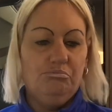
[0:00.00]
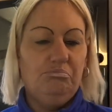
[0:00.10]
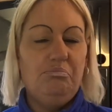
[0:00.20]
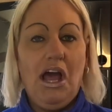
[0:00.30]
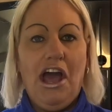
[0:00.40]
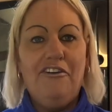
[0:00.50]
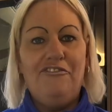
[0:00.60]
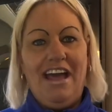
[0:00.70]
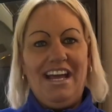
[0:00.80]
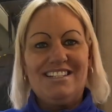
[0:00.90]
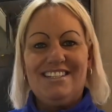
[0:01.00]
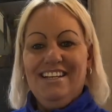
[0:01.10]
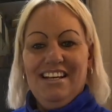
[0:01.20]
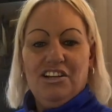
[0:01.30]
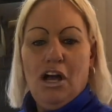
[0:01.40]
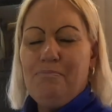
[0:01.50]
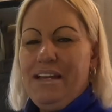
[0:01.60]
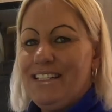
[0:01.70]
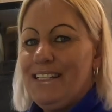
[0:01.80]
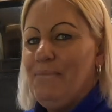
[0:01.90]
Perfect. Can't
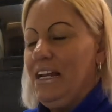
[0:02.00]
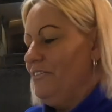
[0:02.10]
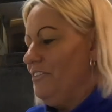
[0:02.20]
beat the smell of